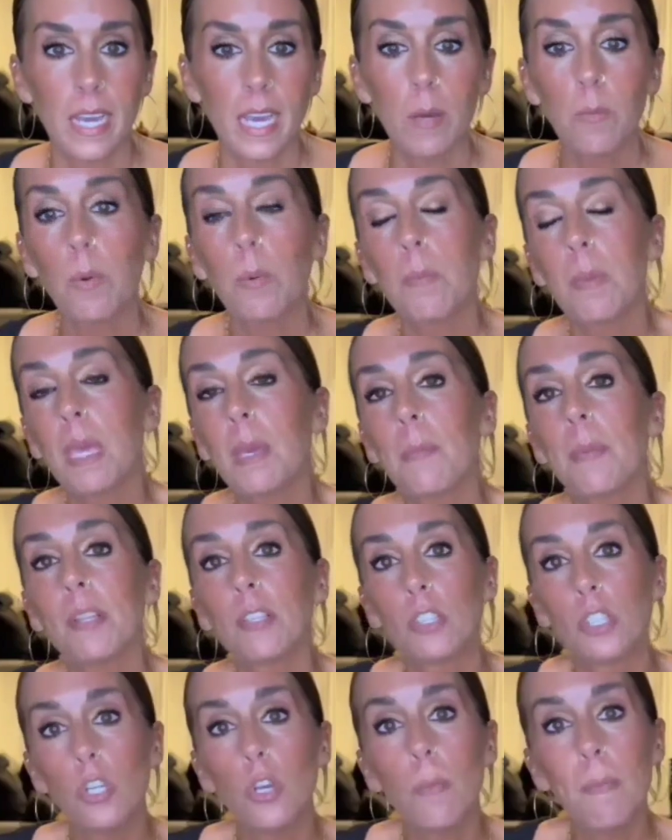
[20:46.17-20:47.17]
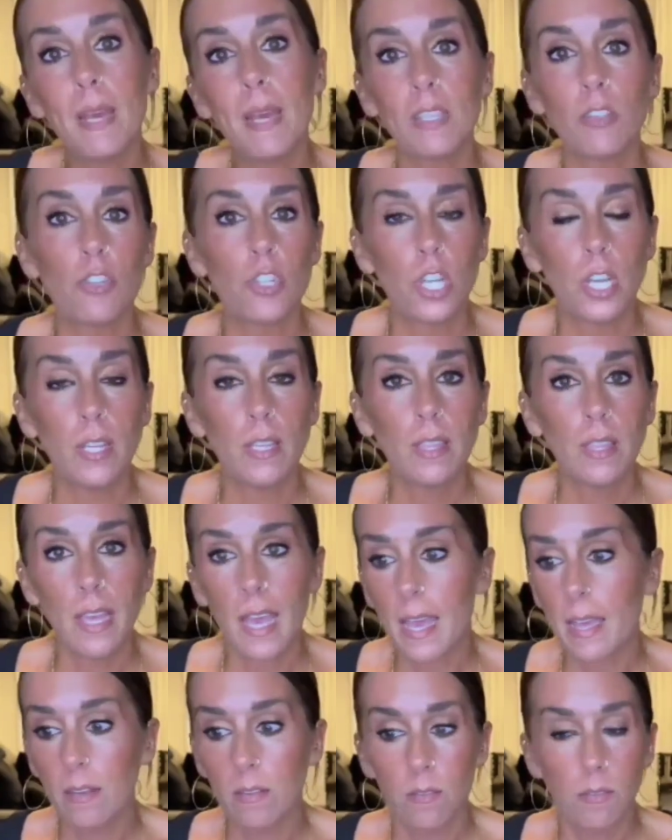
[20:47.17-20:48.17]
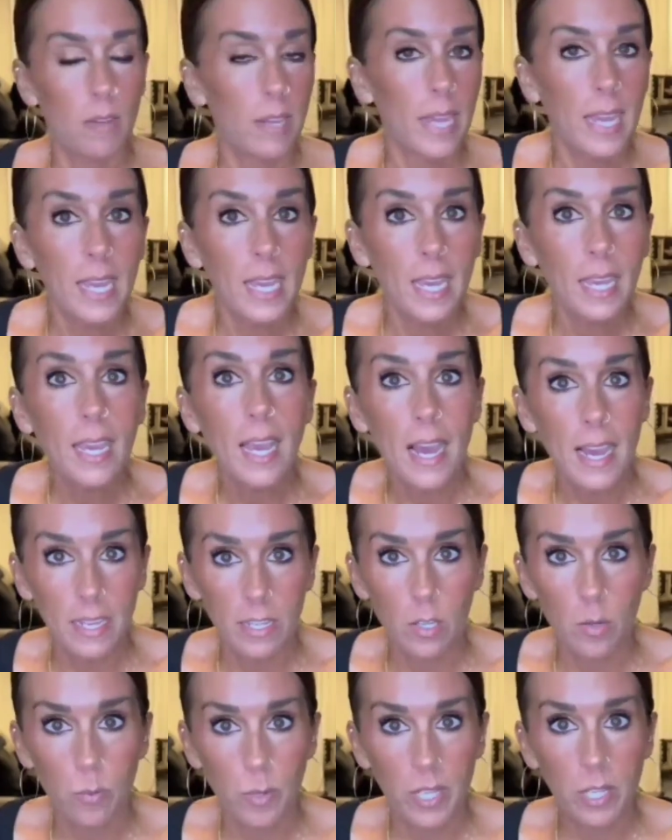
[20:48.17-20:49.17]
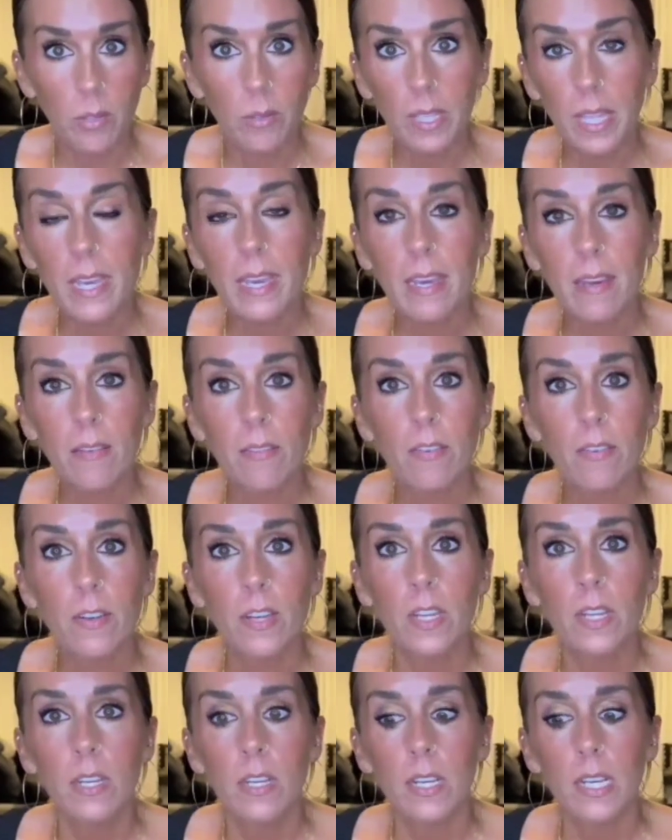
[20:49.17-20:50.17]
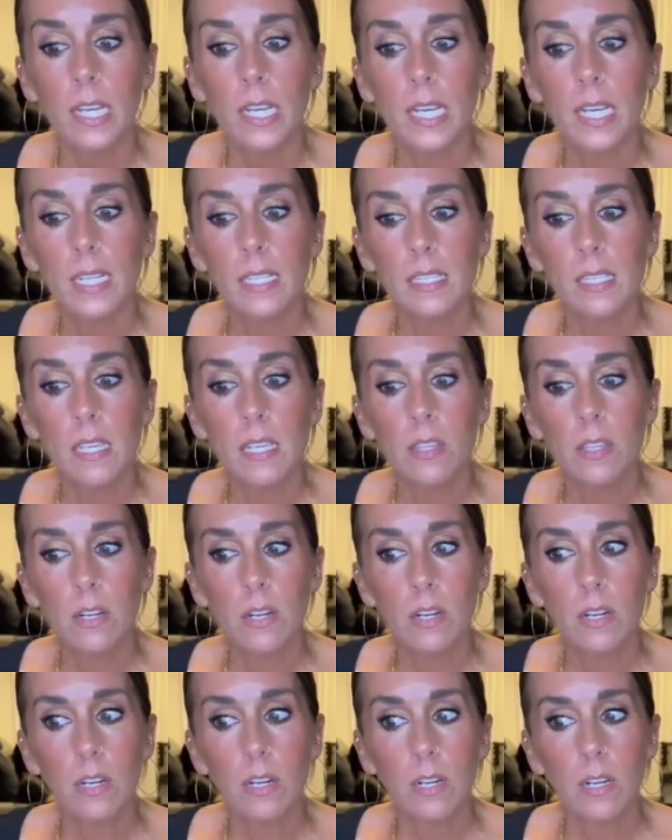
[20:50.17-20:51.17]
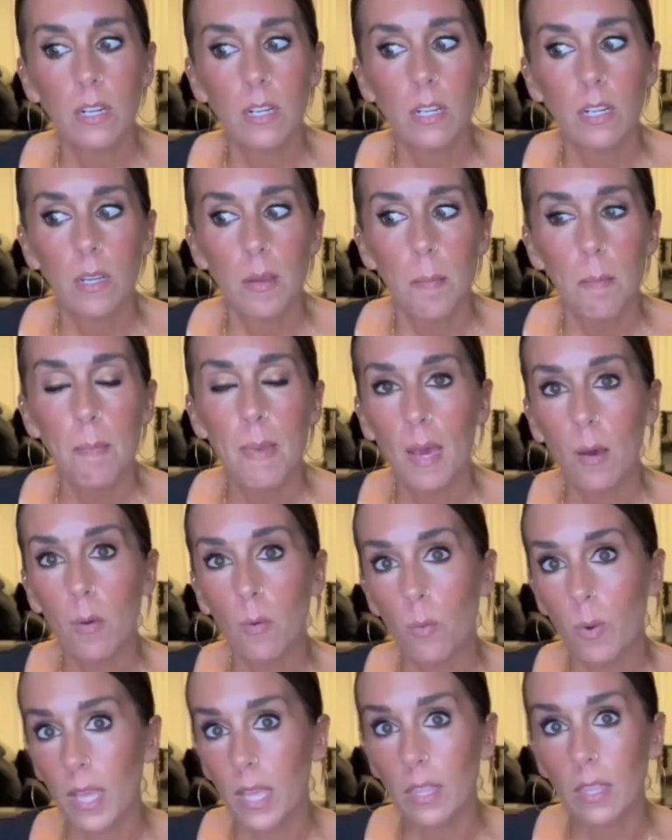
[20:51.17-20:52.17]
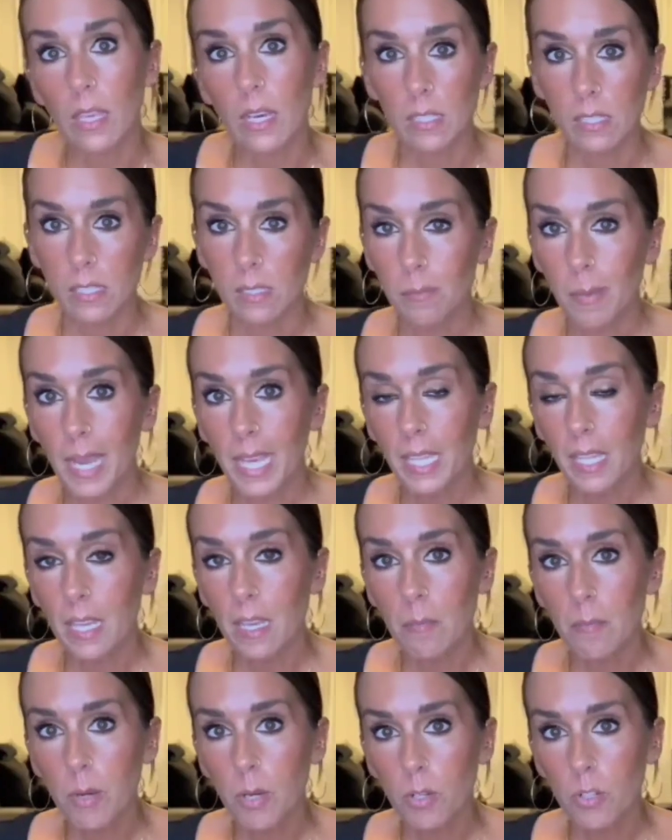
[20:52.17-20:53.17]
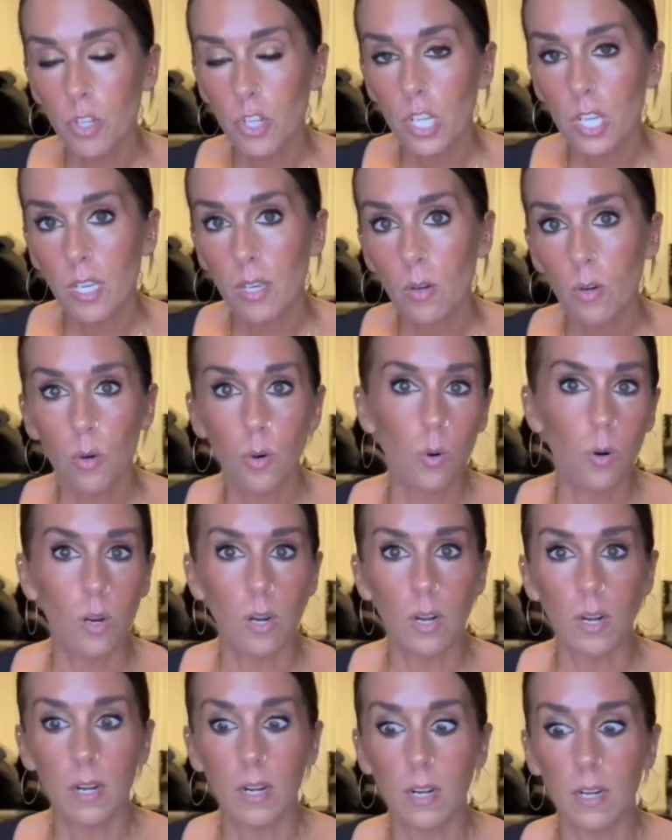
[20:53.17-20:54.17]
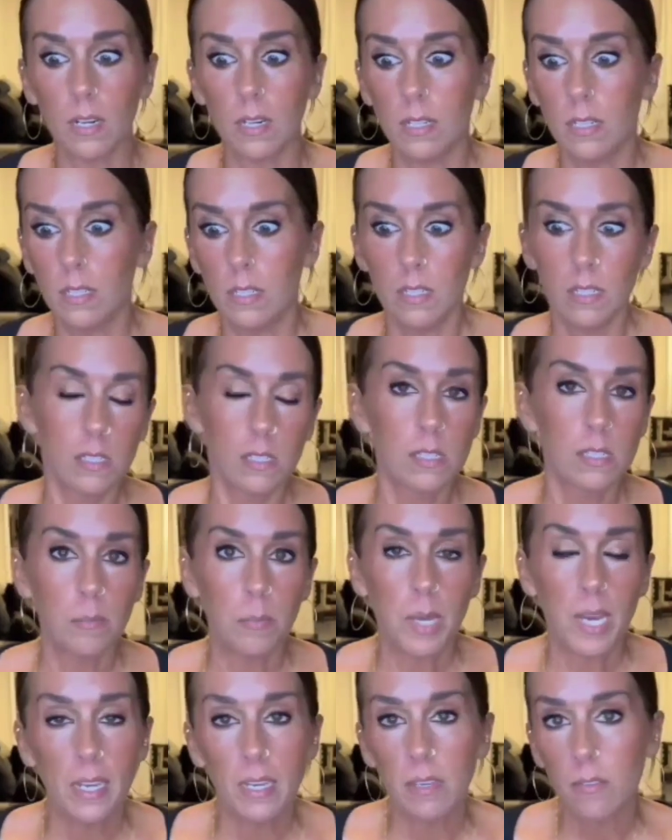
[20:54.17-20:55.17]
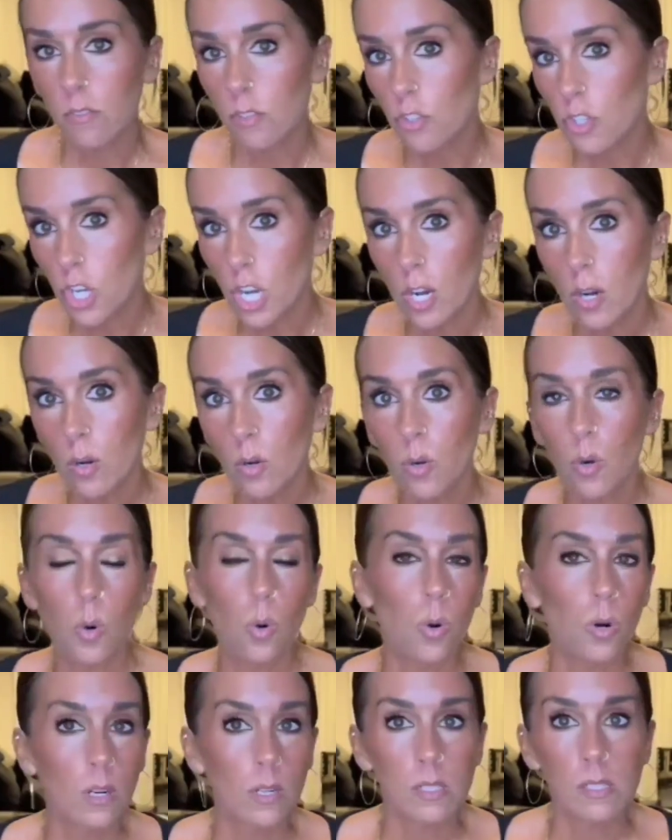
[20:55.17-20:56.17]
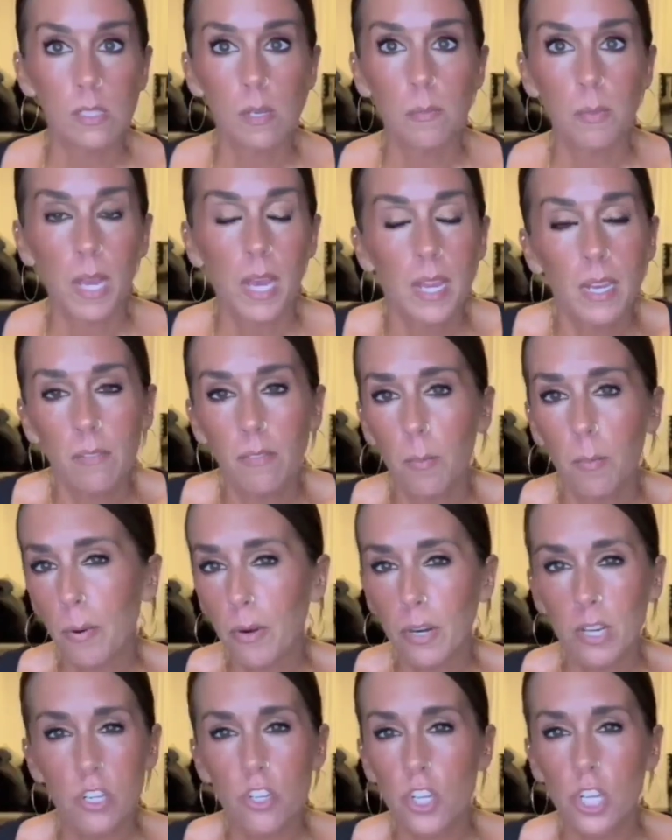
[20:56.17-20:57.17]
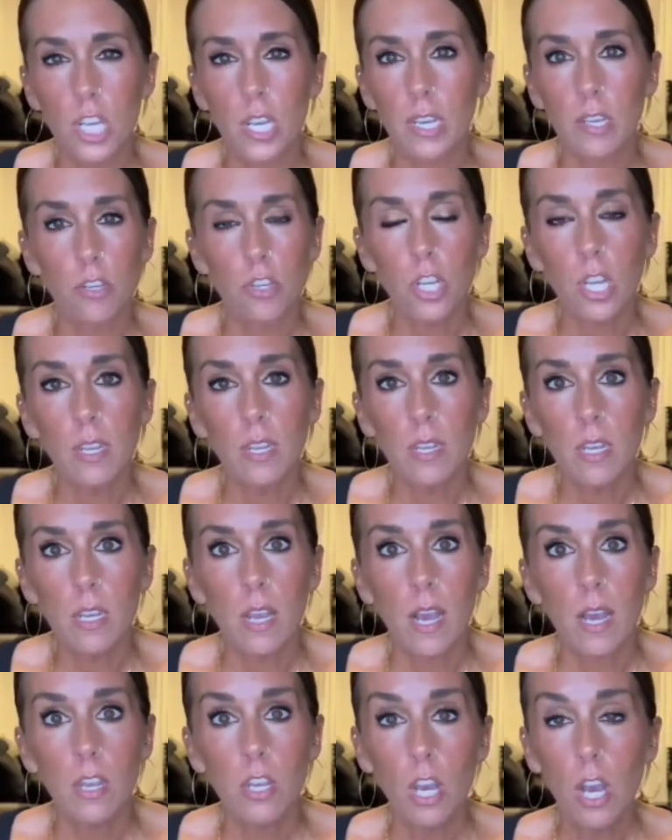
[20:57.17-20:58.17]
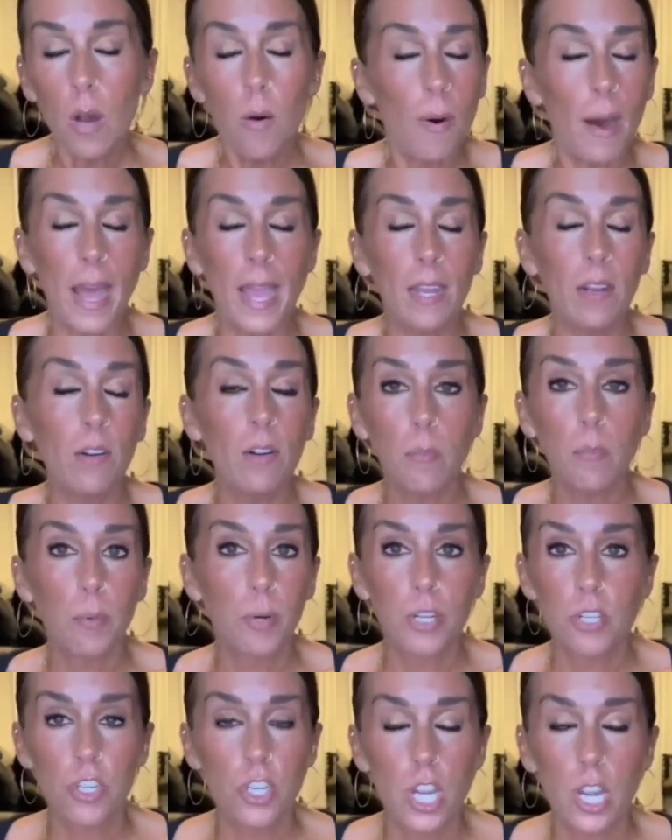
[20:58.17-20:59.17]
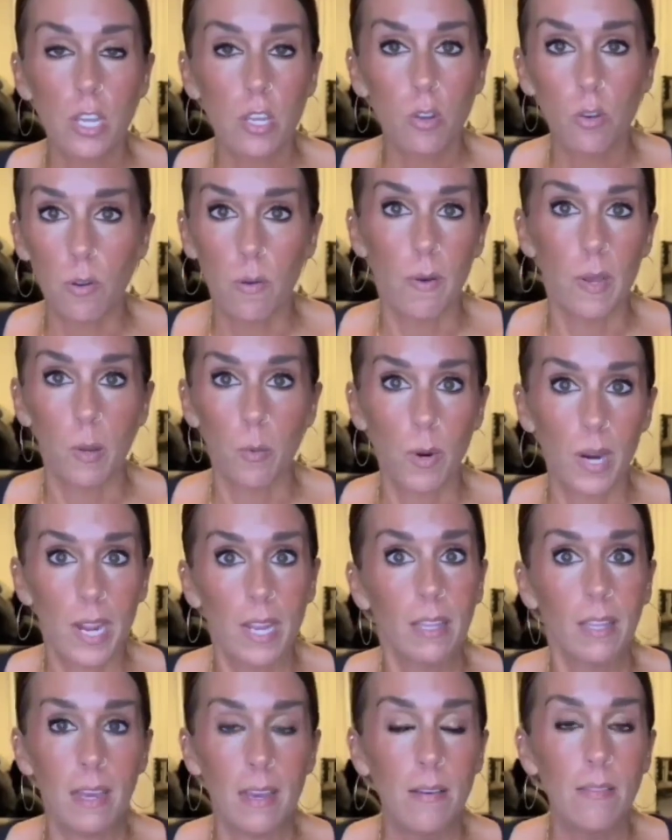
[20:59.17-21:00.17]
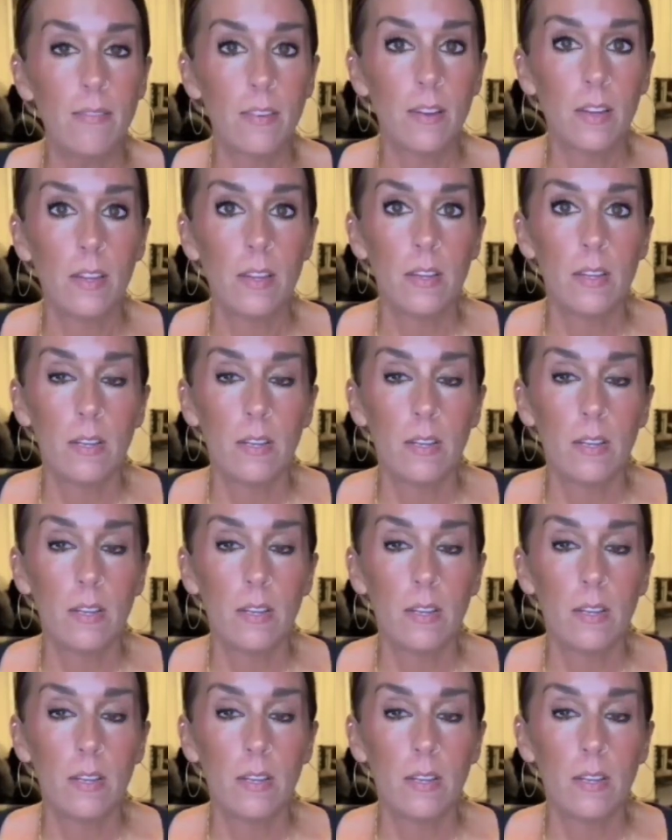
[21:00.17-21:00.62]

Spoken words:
And when people do mention that, hey, I know where you live, it's either met with a smiley emoji or some kind of joke or some kind of appreciation. No, I don't appreciate you knowing where I live.